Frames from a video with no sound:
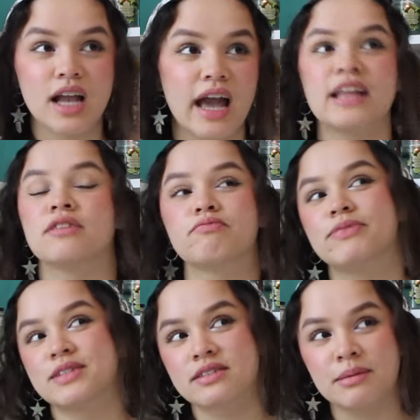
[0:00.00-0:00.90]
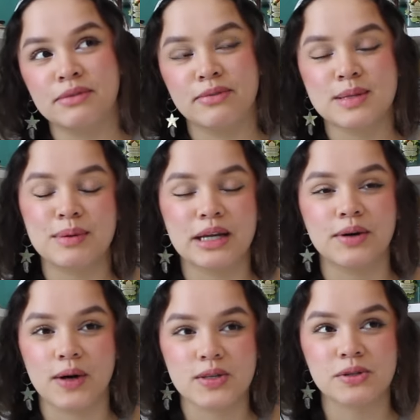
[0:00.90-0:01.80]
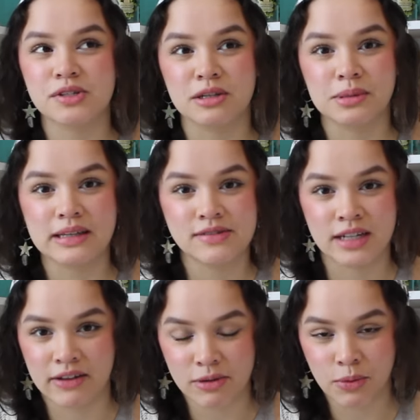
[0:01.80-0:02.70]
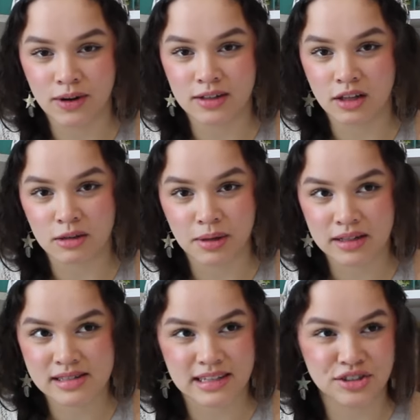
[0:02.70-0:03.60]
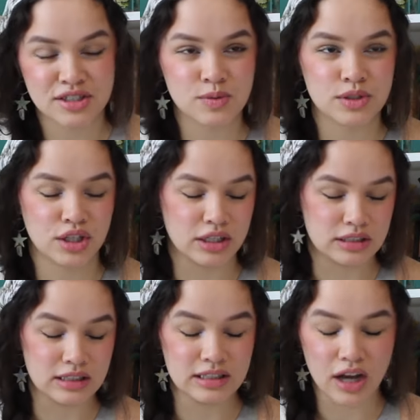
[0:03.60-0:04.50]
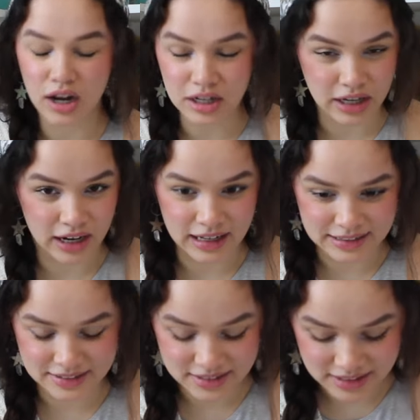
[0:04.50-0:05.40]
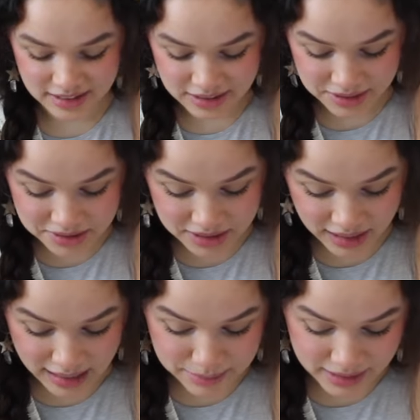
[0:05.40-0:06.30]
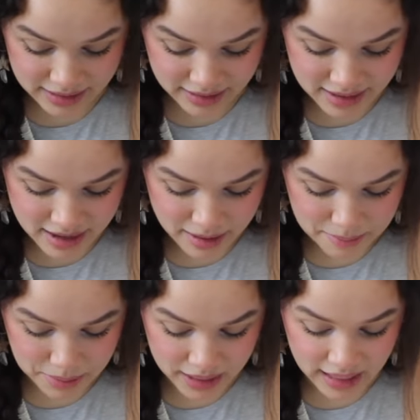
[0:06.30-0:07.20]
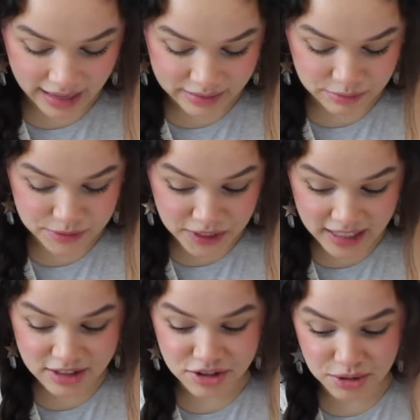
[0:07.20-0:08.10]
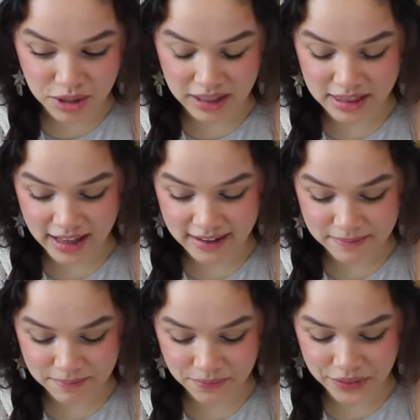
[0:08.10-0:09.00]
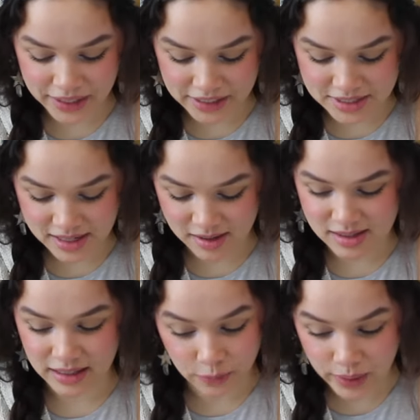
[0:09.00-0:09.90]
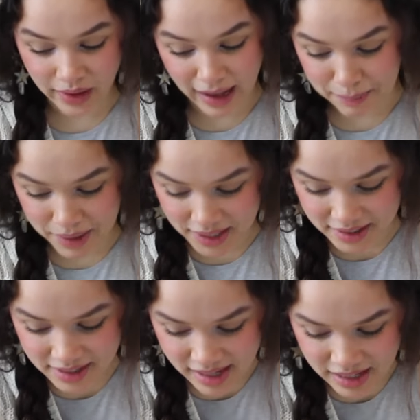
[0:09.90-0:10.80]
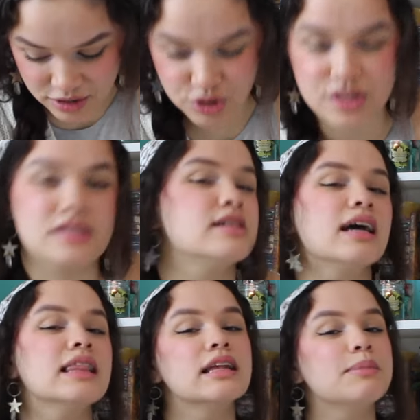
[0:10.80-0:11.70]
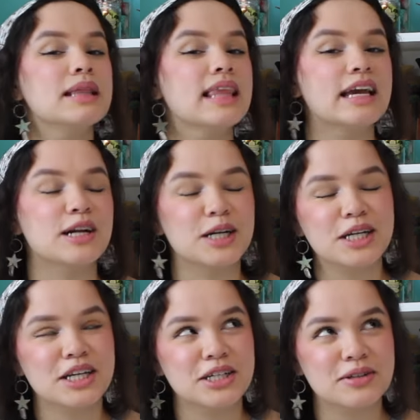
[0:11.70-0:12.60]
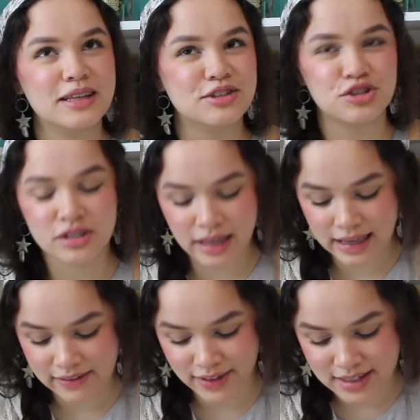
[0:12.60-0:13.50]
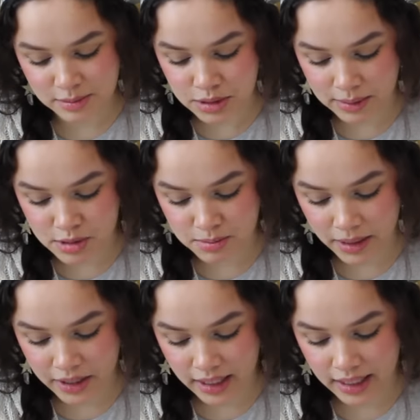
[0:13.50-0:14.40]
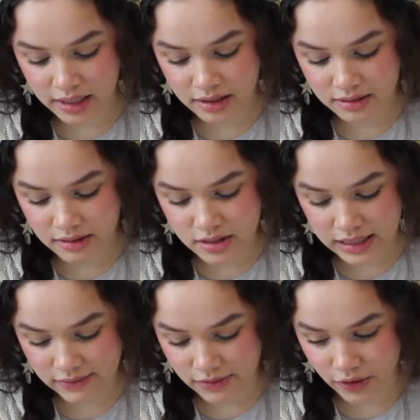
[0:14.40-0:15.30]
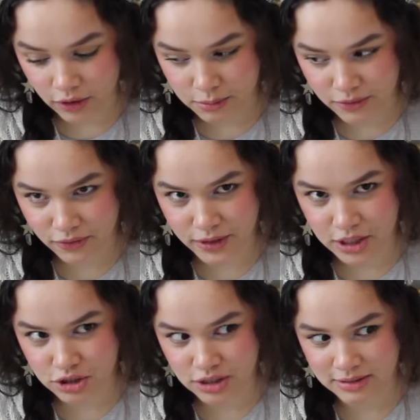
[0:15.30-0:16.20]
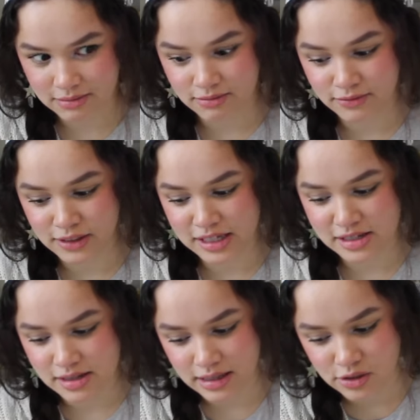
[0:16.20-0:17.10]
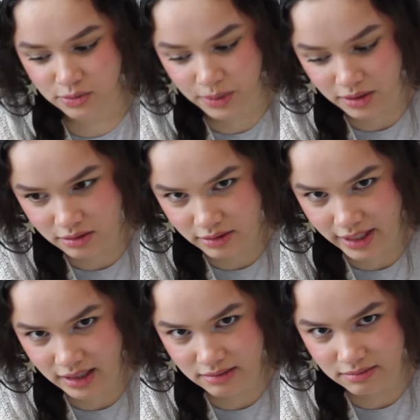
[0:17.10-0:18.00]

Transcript: and this is coming from somebody who also still believes in Evermore Long Pond sessions, which are long gone. Those are not happening. But I really do think that the Harry Styles thing will happen just a little bit later. You know, like she's just like giving it some time to marinate inside of the vault before she releases it to the world, right?